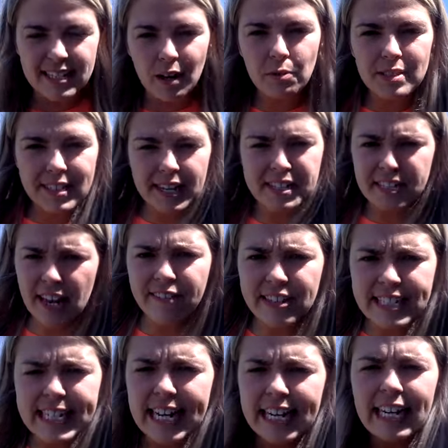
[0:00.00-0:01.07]
That would say
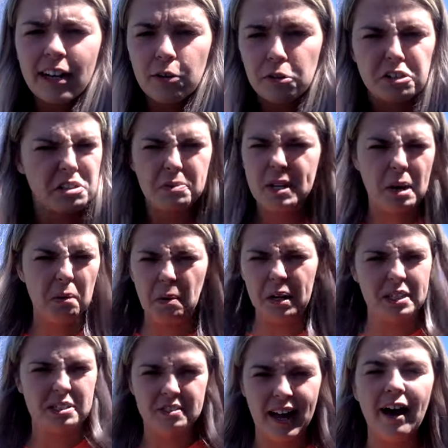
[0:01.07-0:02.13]
17 equals, and we don't
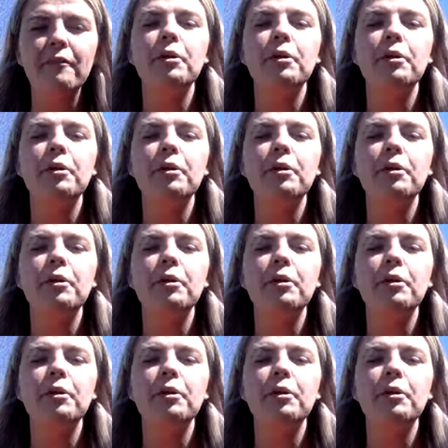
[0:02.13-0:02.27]
want to do that.